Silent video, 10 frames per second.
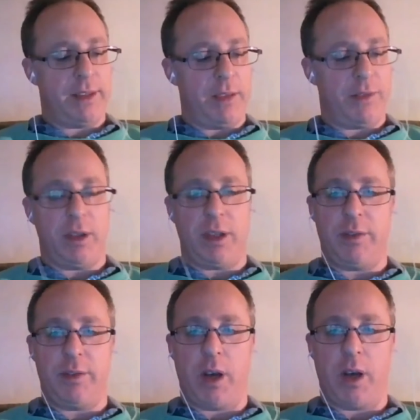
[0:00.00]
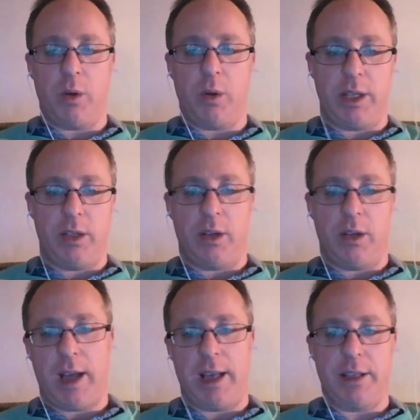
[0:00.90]
if you hold it in your
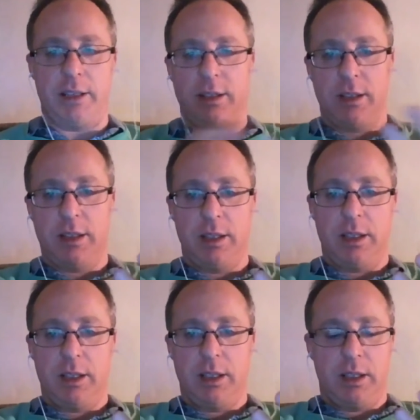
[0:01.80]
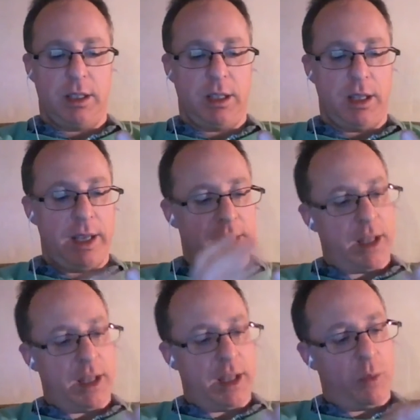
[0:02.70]
hand, it
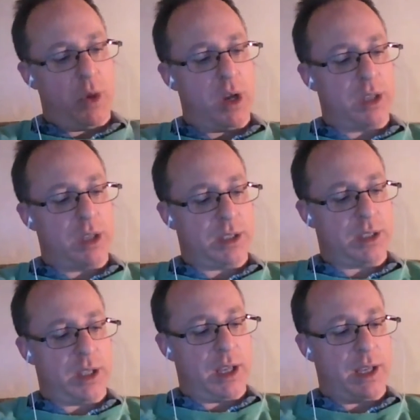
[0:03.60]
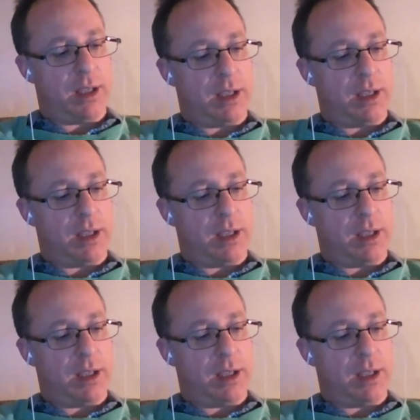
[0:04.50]
works like